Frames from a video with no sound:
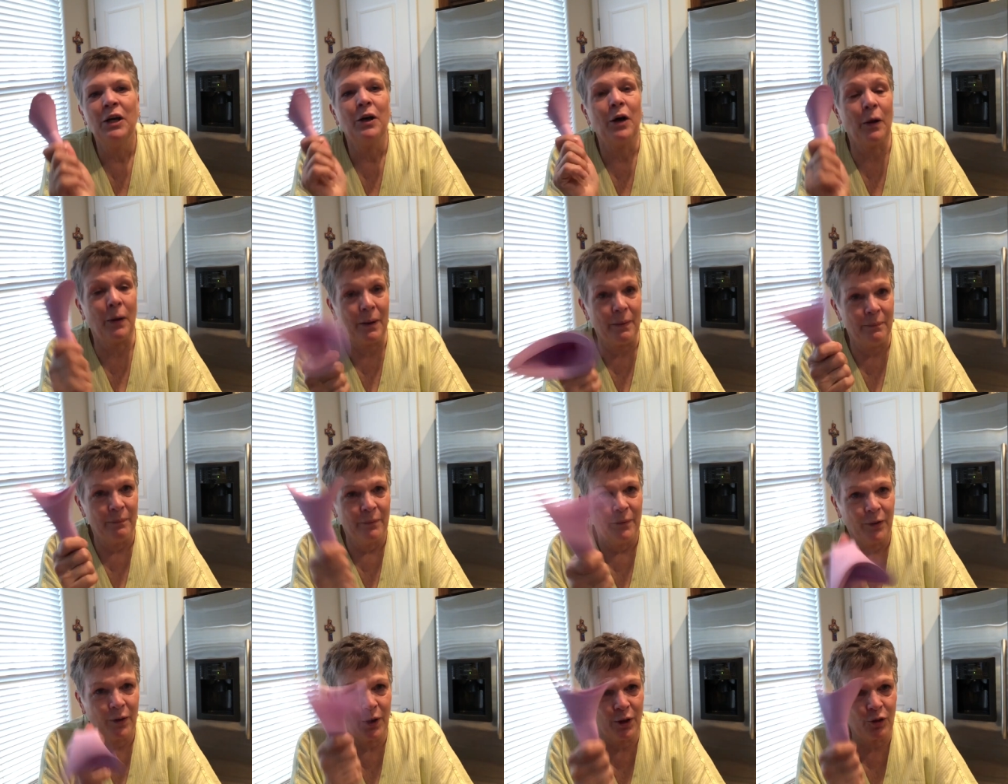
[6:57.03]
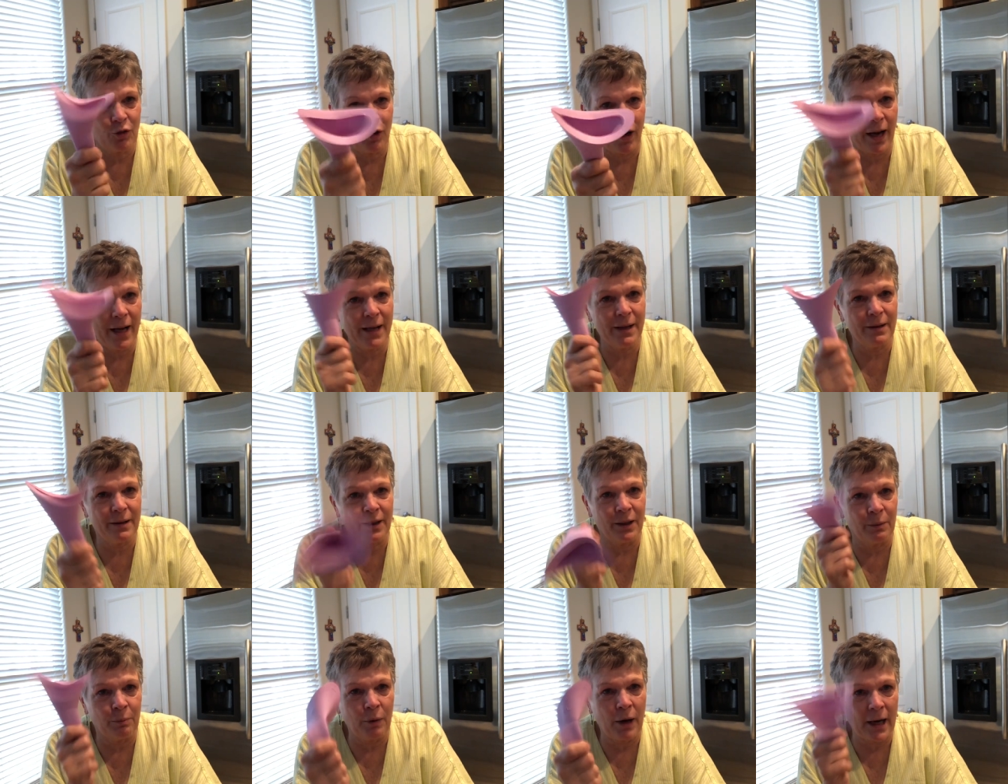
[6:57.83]
All right, gonna try it,
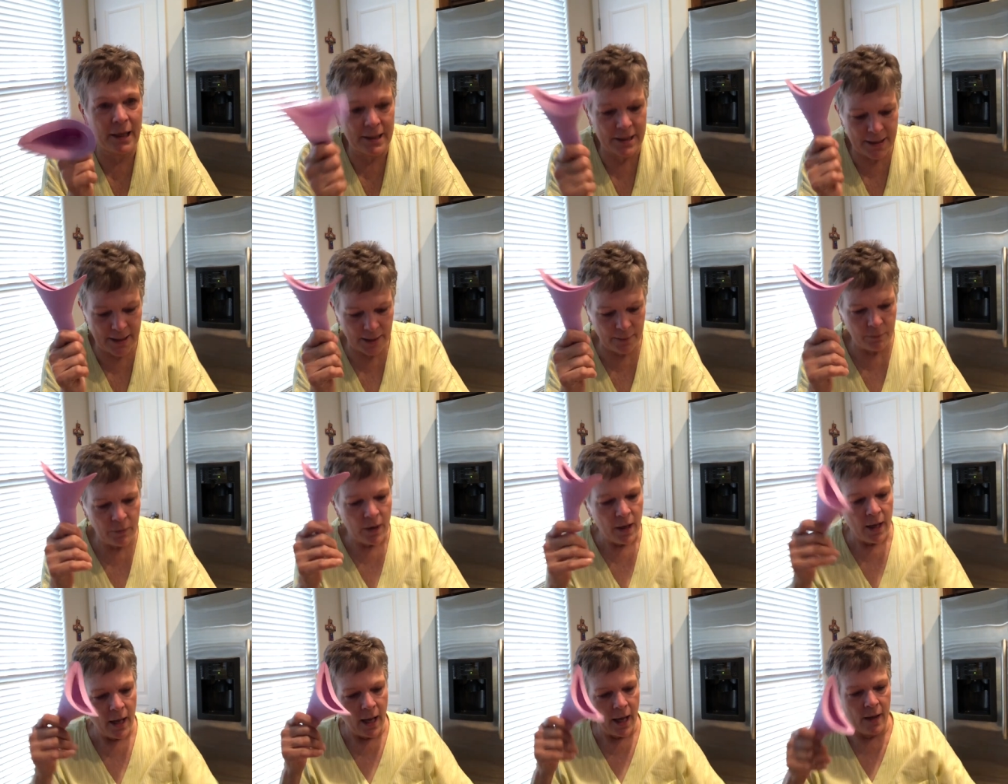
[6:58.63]
gonna practice it.